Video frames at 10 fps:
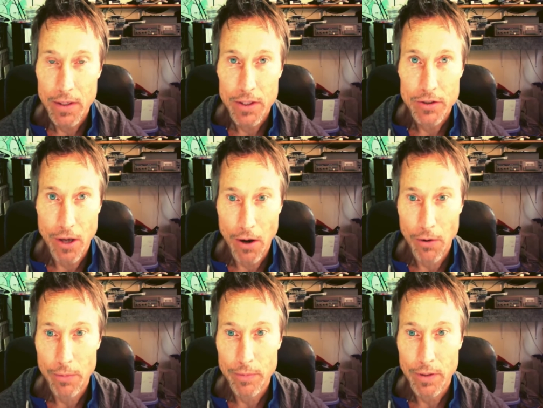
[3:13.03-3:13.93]

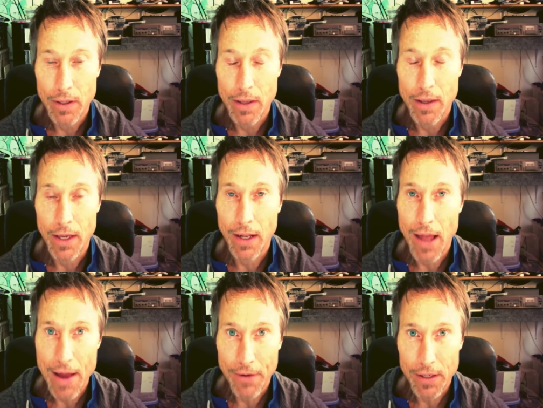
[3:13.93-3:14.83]
So get a
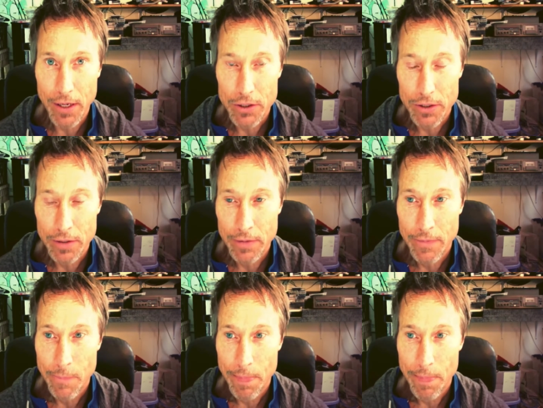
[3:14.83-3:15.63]
live audition,